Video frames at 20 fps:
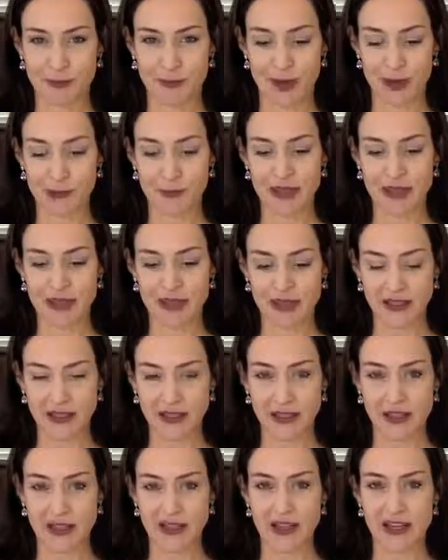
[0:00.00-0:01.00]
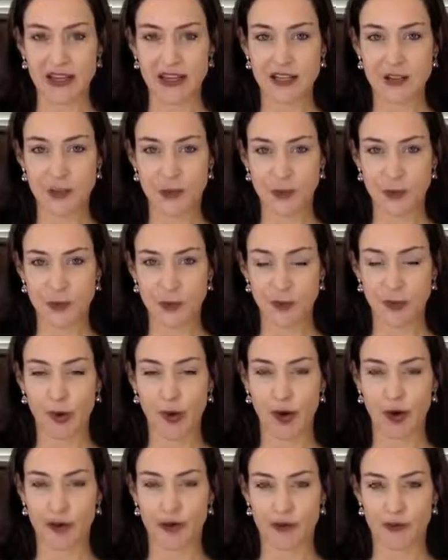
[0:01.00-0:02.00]
by making it an integral
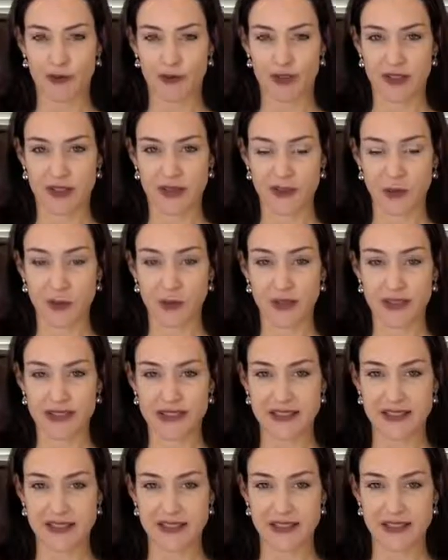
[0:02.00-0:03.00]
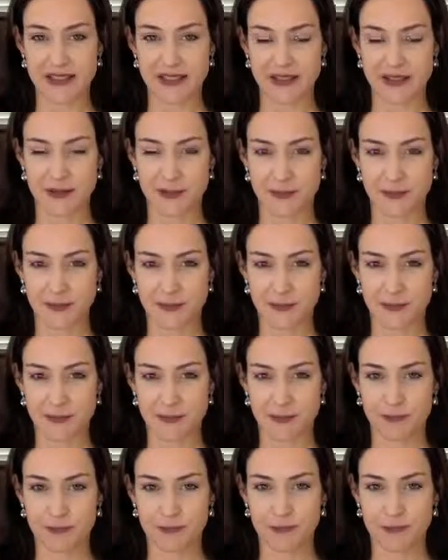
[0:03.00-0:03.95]
part of this holistic system.